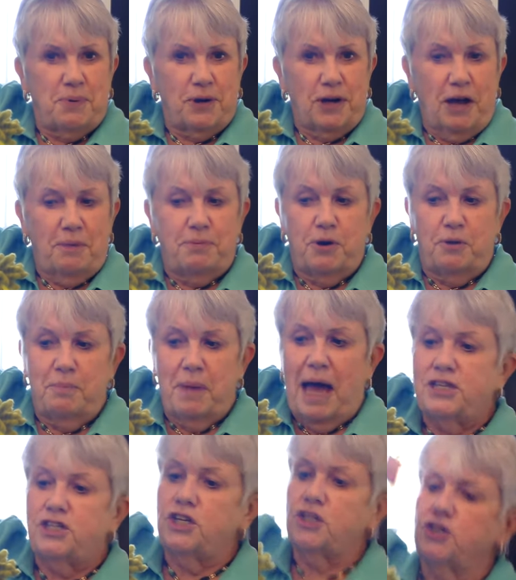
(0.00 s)
Pull up your
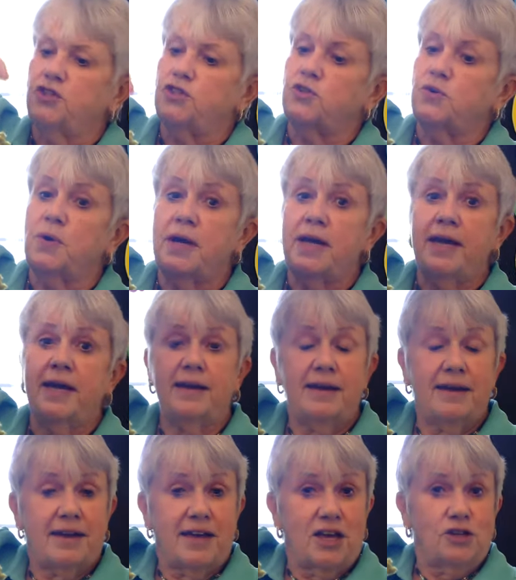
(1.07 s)
magic string
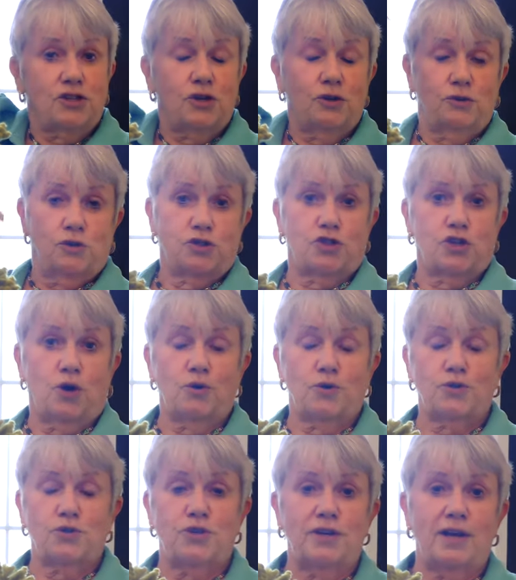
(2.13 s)
so your
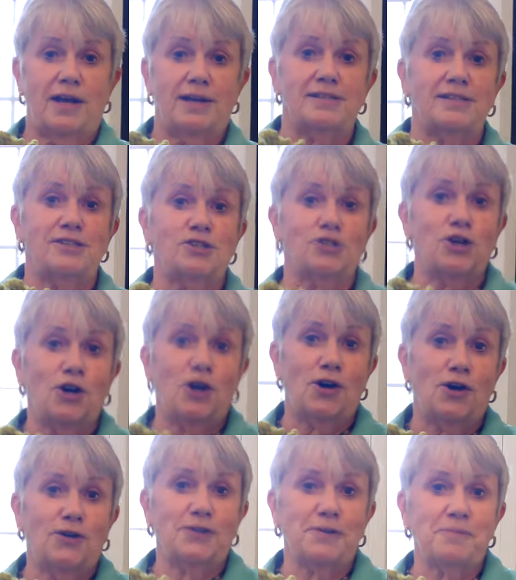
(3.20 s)
shoulders are nice and tall.